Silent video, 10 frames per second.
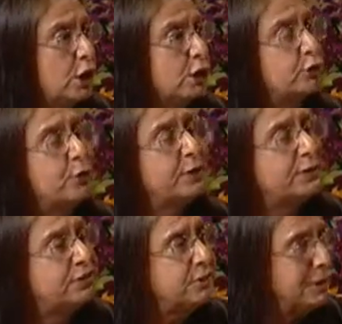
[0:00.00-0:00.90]
So
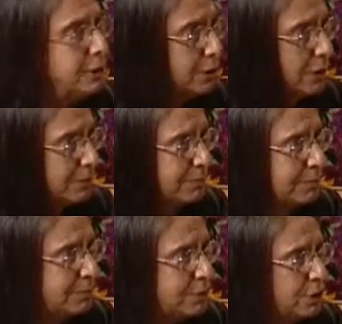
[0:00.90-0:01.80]
this teacher,
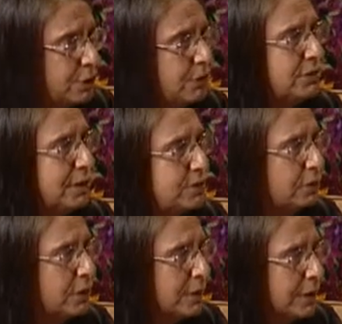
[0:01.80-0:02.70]
she says
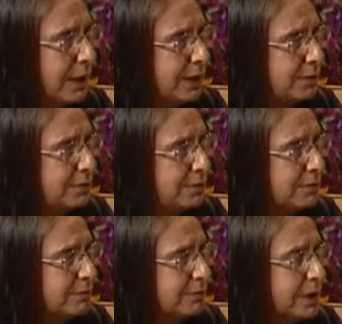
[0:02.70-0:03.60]
to her class,
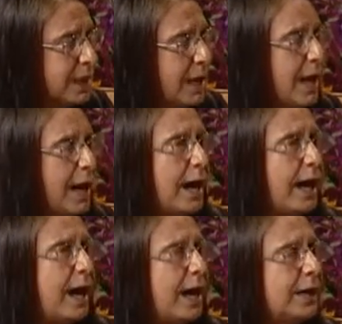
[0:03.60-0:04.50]

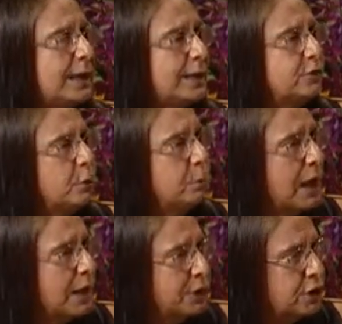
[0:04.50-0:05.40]
"I'd like to
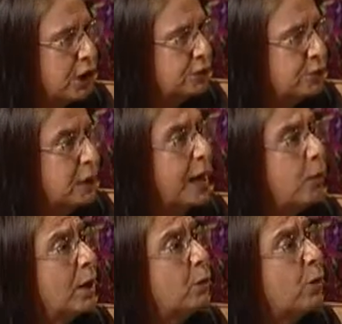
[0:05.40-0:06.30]
apologize for
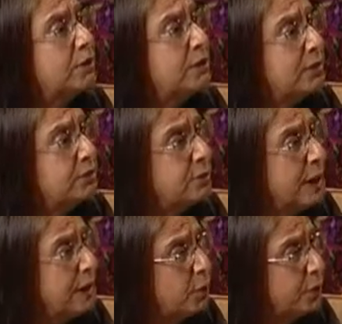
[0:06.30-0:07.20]
how I was
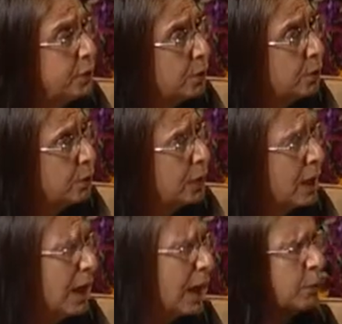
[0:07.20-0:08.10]
yesterday with you.
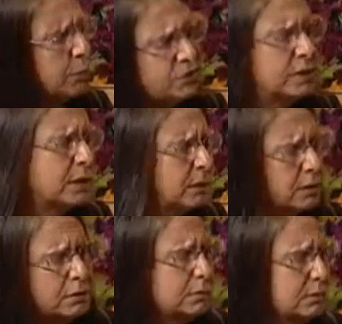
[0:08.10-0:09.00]
I was a
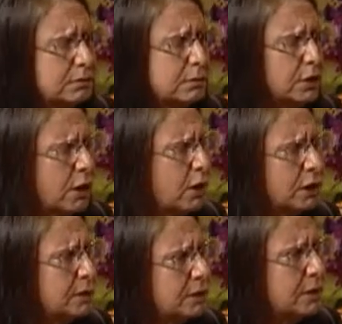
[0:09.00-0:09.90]
little
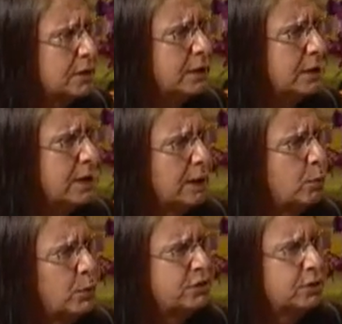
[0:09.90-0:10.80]
curt. I
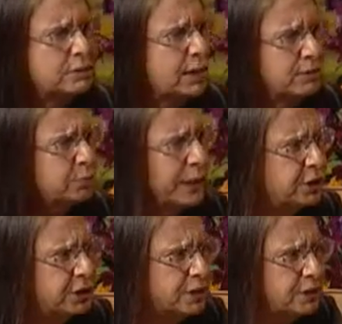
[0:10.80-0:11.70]
wasn't as
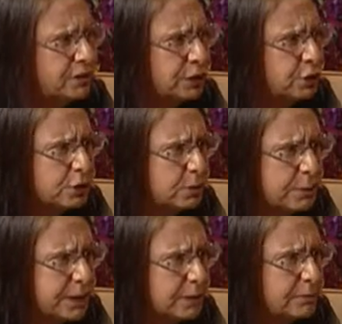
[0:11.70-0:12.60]
patient as I should have
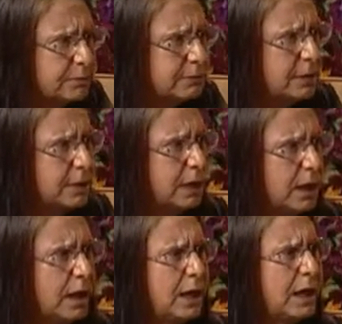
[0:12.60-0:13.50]
been.
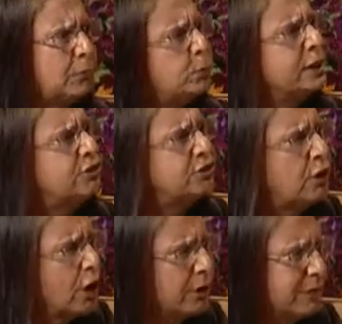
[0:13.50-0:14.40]
I'm really
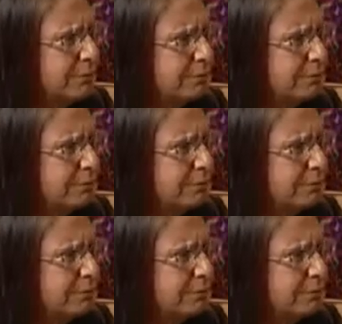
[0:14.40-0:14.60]
sorry."